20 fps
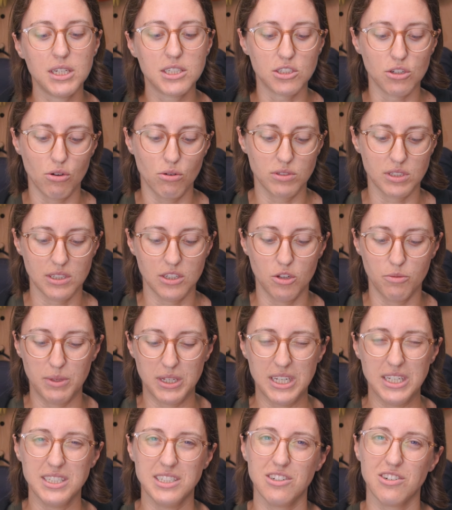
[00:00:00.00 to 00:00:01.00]
So it was a little bit
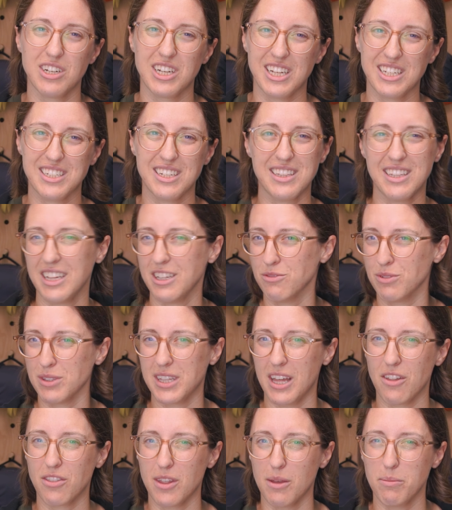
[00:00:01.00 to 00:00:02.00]
easier to get to things
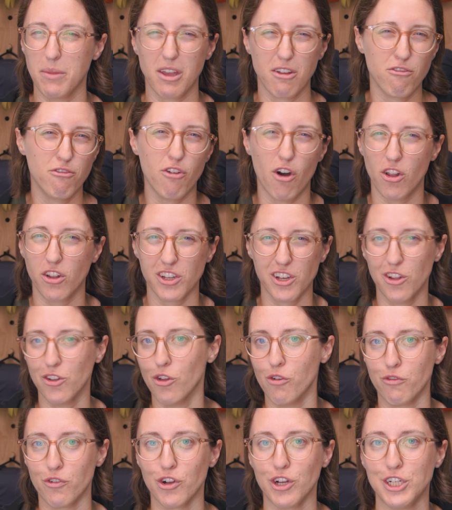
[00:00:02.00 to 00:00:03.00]
without them like falling all
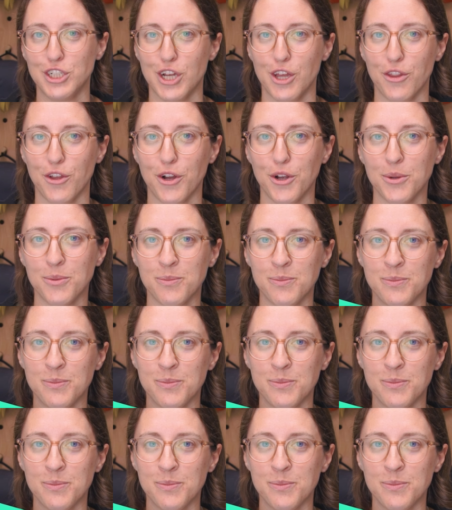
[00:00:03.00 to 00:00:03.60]
over each other.